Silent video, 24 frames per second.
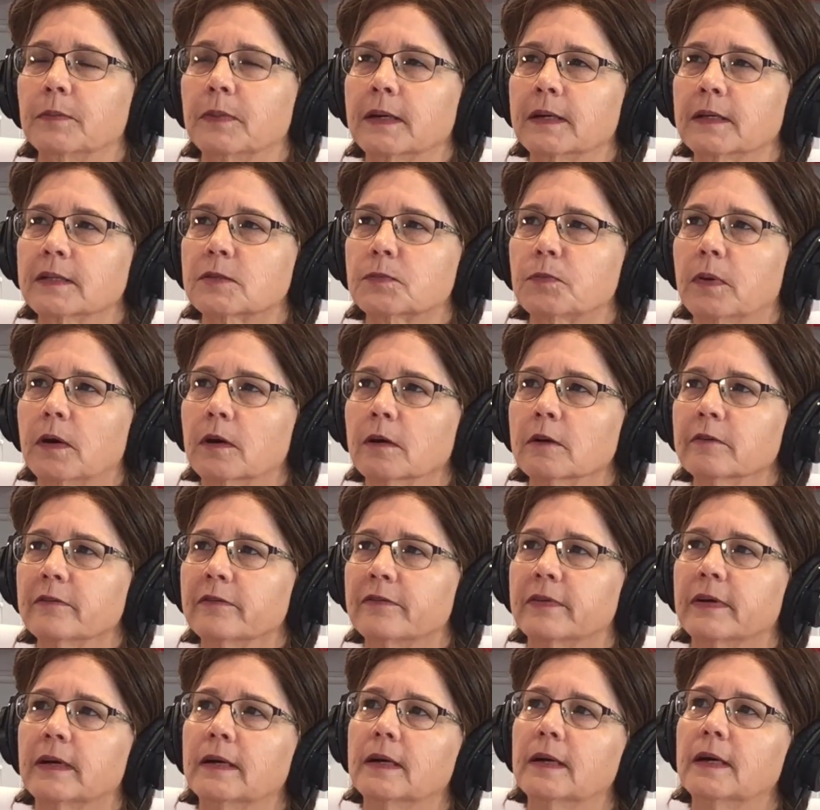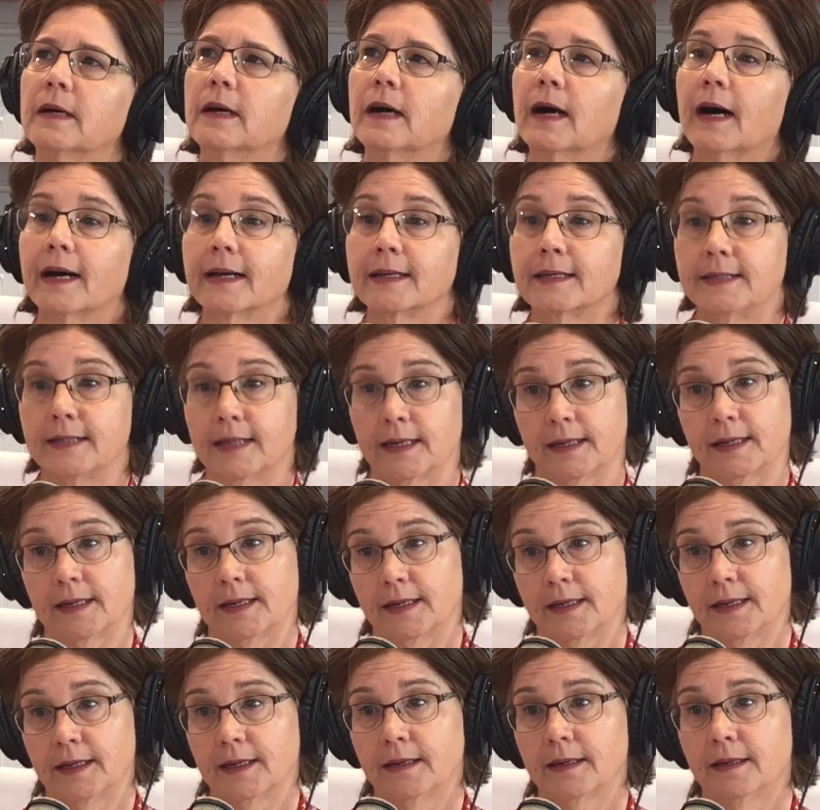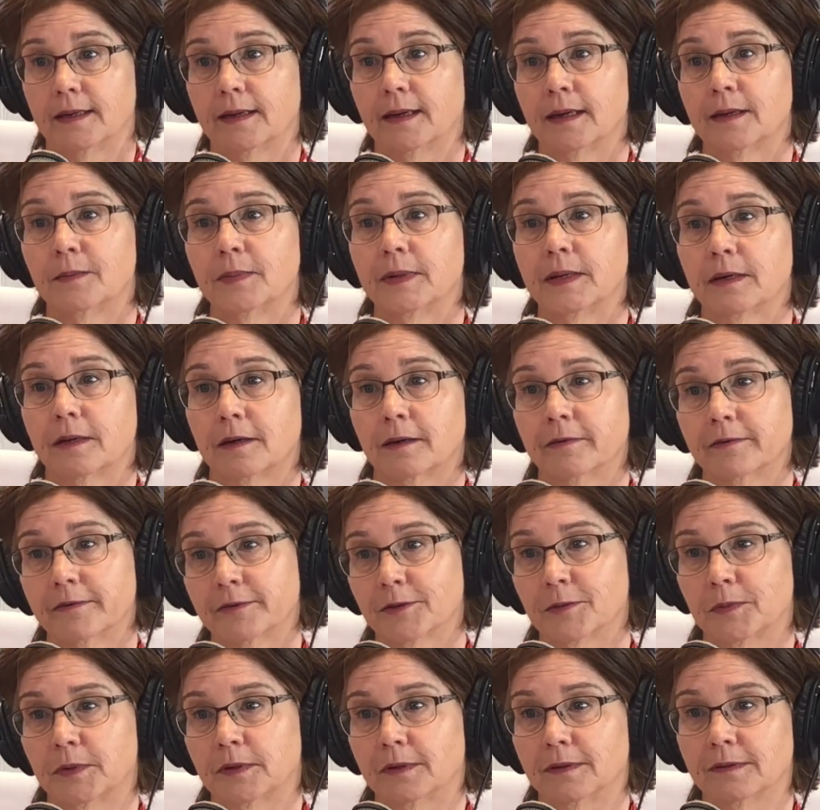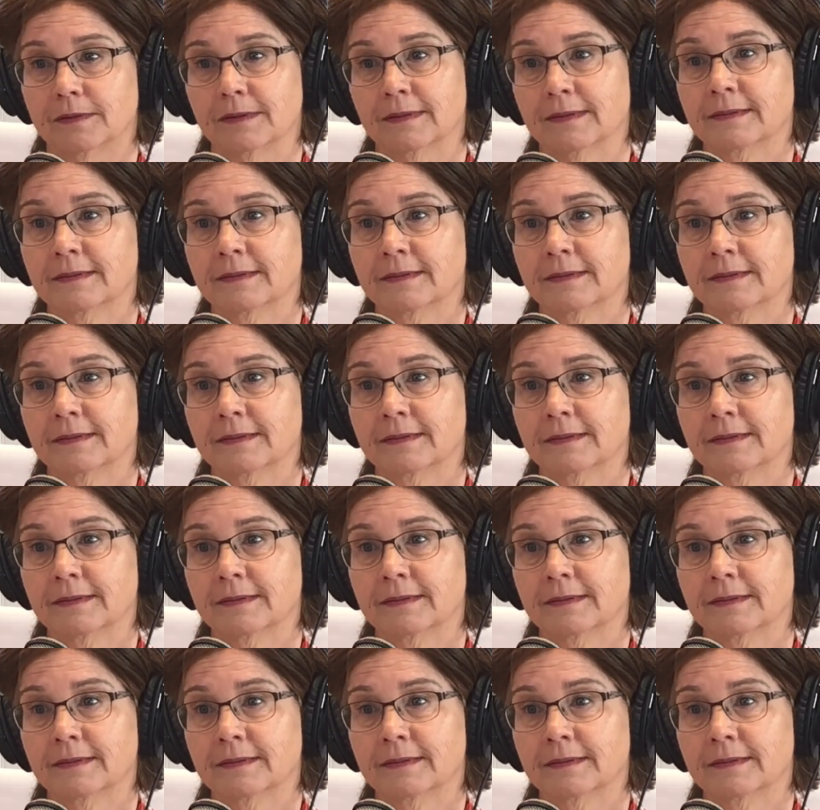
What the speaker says: But it's part of identity and being comfortable